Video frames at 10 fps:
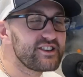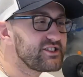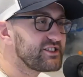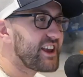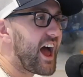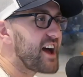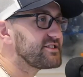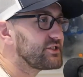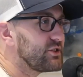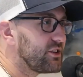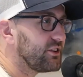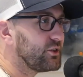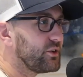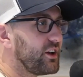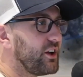It just adds to
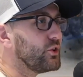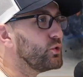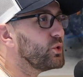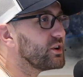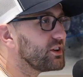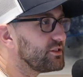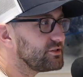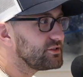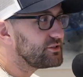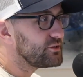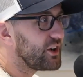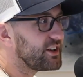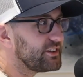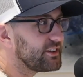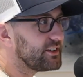the allure of Ryan